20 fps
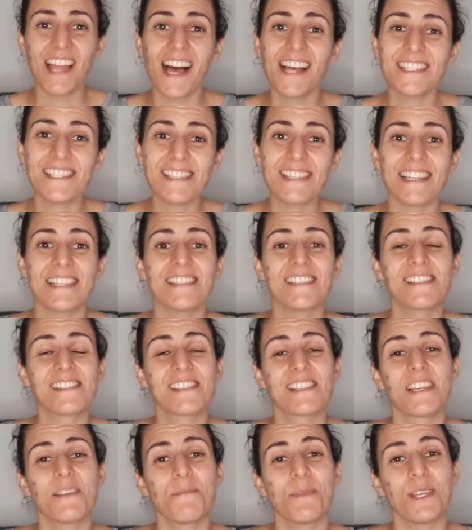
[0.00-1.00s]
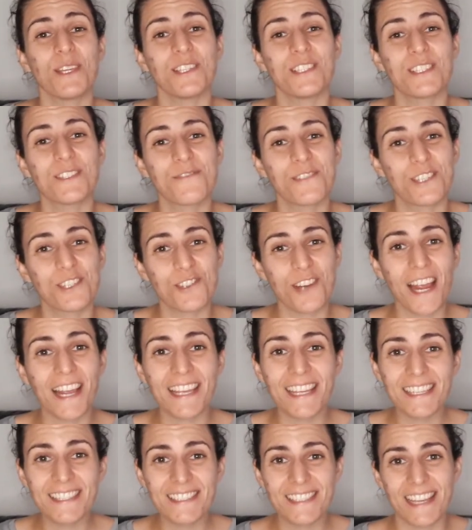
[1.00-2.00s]
Class lists can be used for
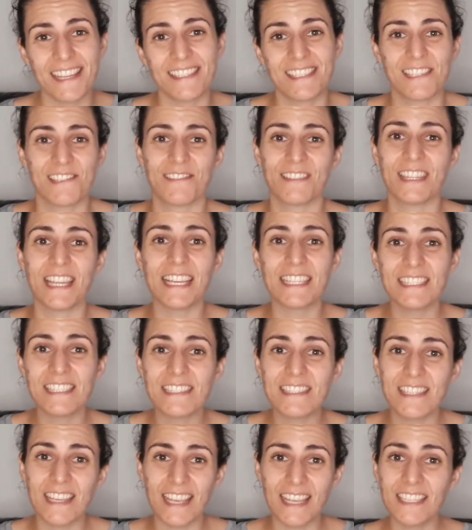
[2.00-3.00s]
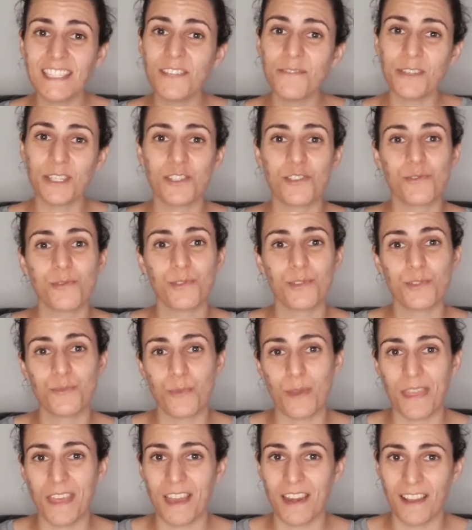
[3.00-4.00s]
tracking data relating to individuals
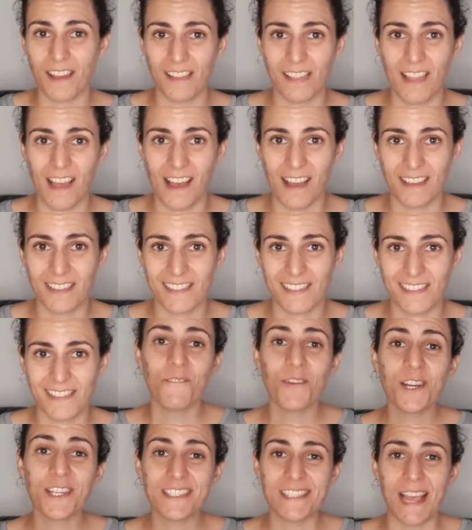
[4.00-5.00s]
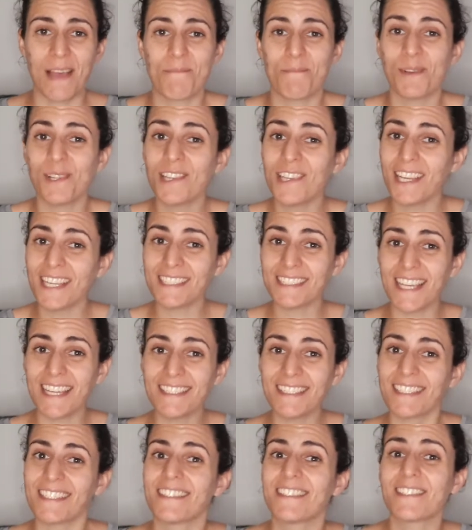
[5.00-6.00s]
within a class. For example,
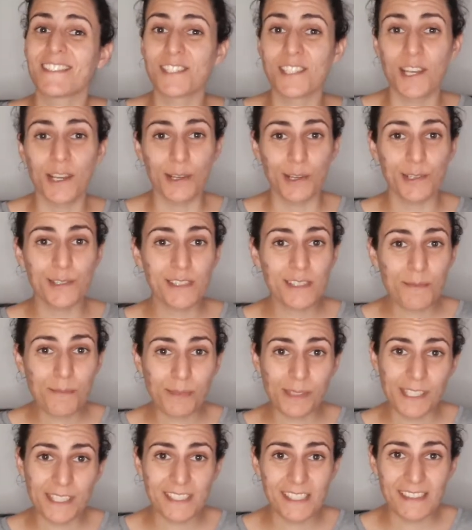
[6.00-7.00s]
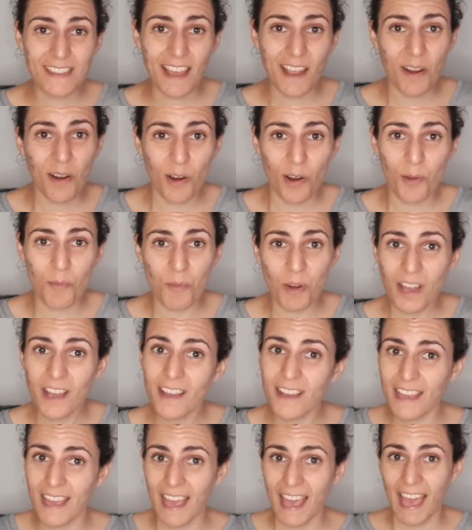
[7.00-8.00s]
attendance, who's completed their
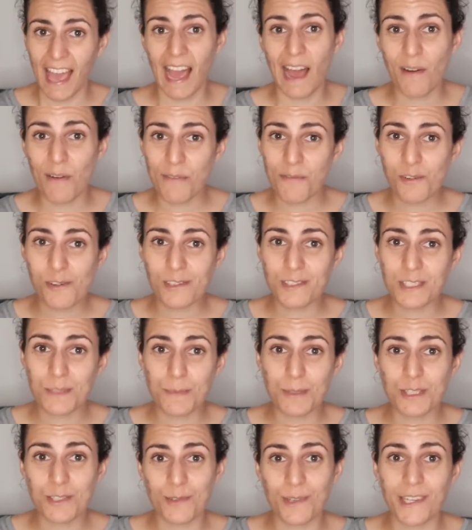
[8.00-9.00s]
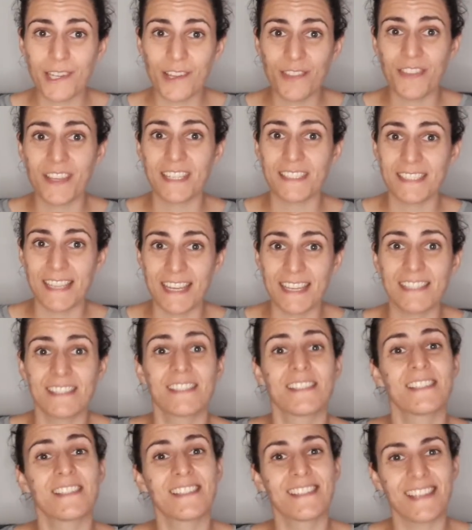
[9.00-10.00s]
homework, how everyone's been doing on their
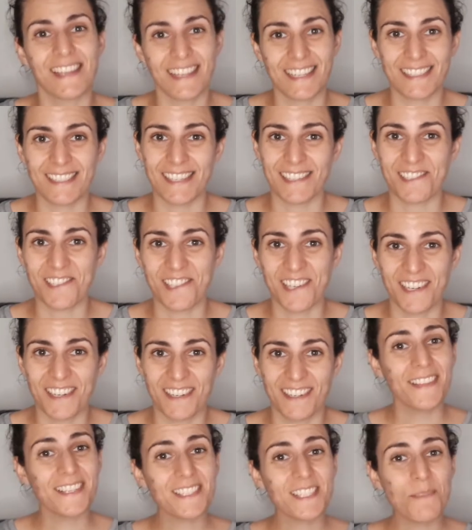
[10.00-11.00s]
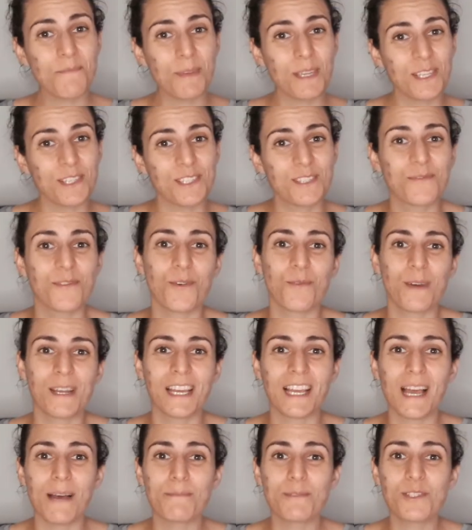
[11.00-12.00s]
tests, etc. This can be useful when
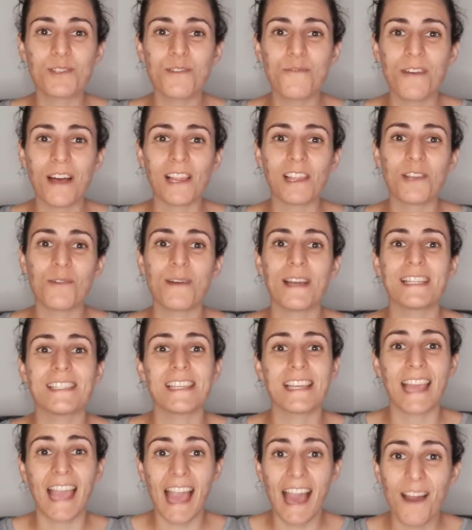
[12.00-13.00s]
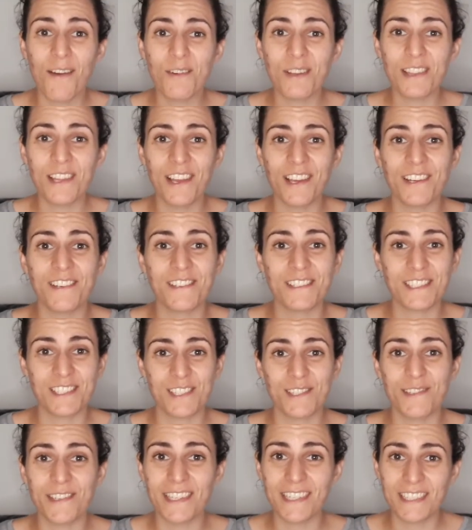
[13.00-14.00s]
it comes to evaluating how a learner is
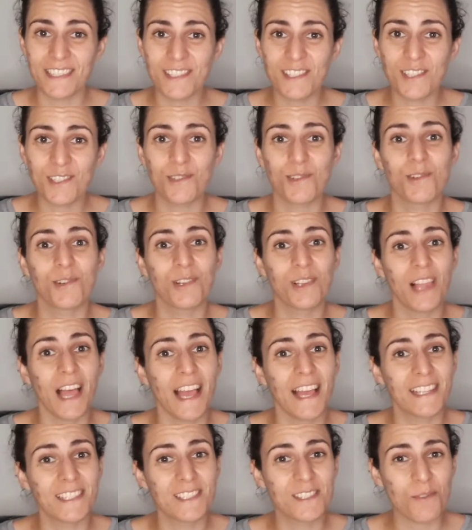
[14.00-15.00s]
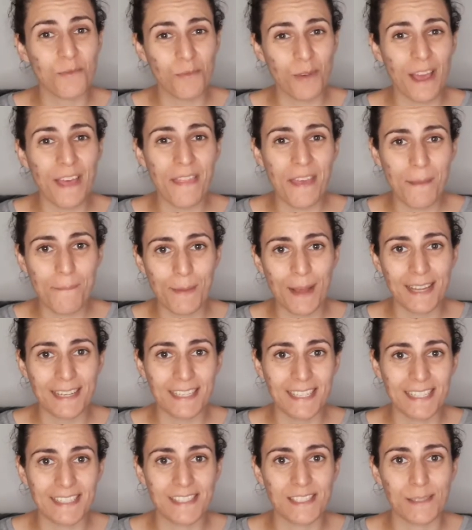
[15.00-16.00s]
doing in school and where they
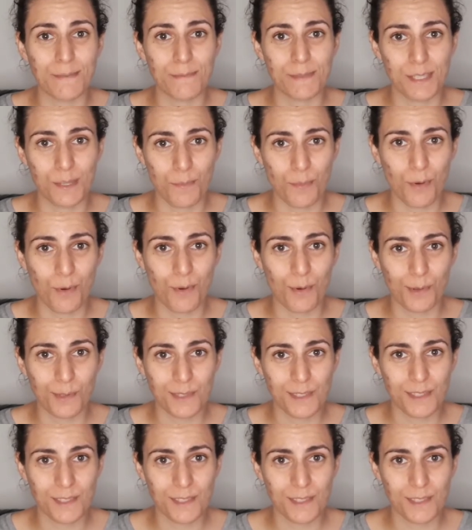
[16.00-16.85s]
might need some support.